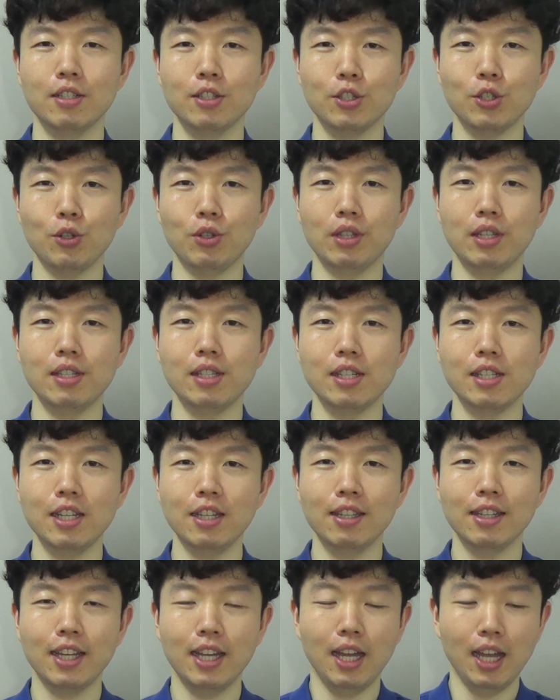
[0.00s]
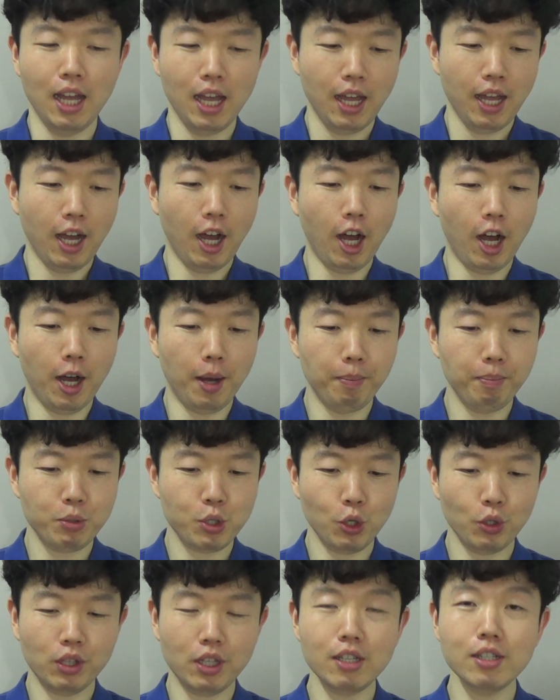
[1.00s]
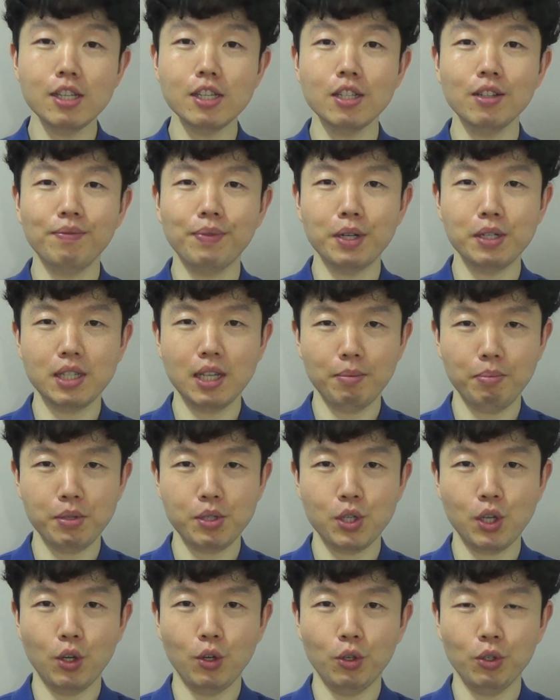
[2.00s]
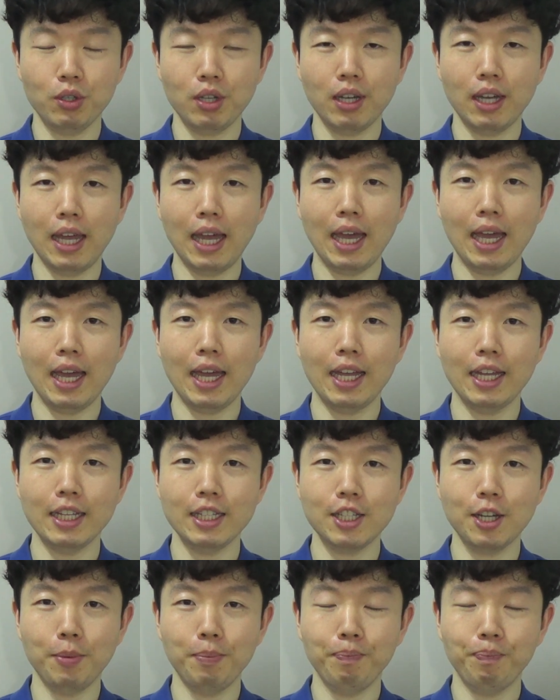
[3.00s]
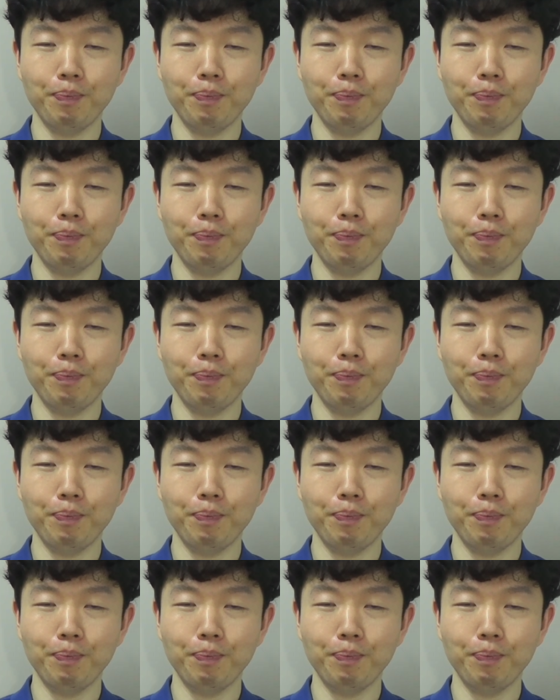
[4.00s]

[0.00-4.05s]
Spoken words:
So this is it. So this is the first episode. And